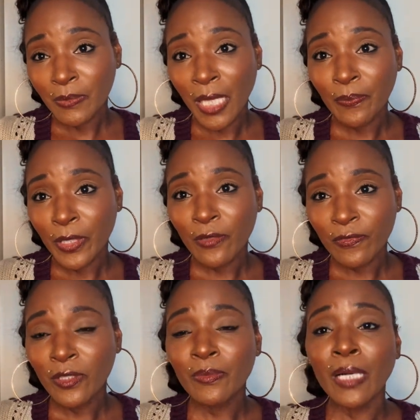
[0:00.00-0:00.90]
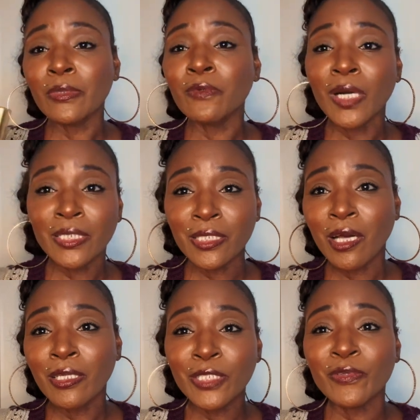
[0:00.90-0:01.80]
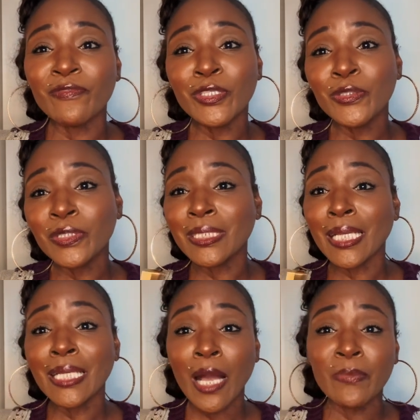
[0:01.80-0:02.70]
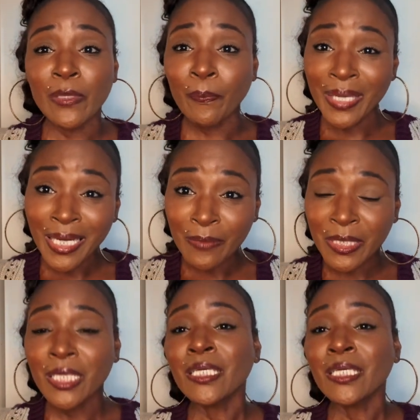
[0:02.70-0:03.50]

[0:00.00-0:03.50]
that perfume, I've been watching all these reviews and they got me pumped.